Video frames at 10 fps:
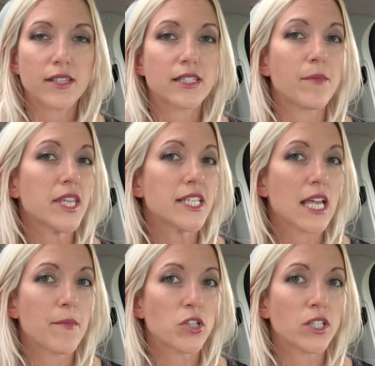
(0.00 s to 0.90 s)
Some of these
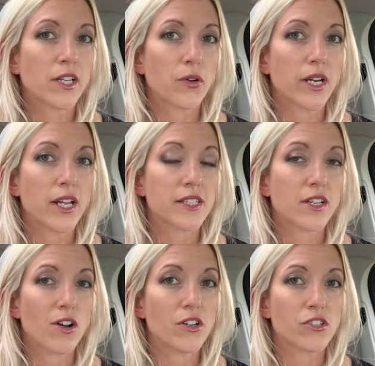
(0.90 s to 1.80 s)
chemical ingredients
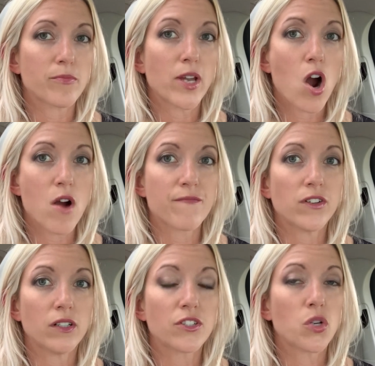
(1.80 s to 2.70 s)
can also be
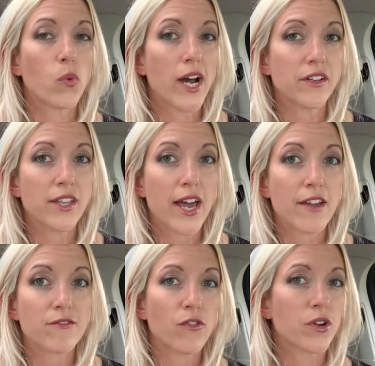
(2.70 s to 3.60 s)
harmful to
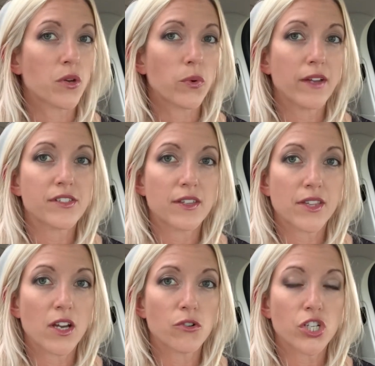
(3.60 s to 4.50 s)
wildlife or the reefs in
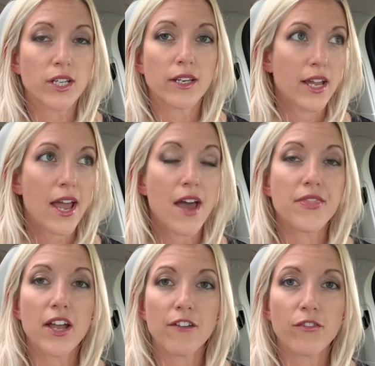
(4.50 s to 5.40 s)
the ocean, and
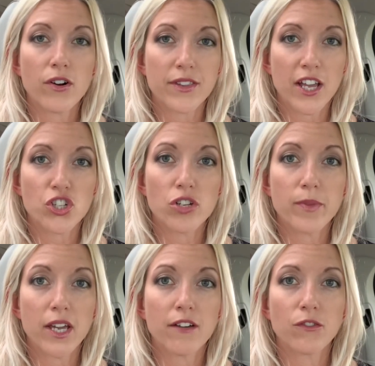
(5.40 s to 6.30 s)
therefore they should
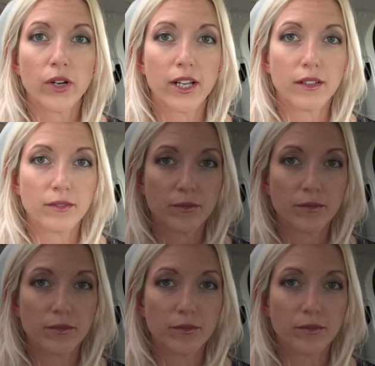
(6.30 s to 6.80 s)
be avoided.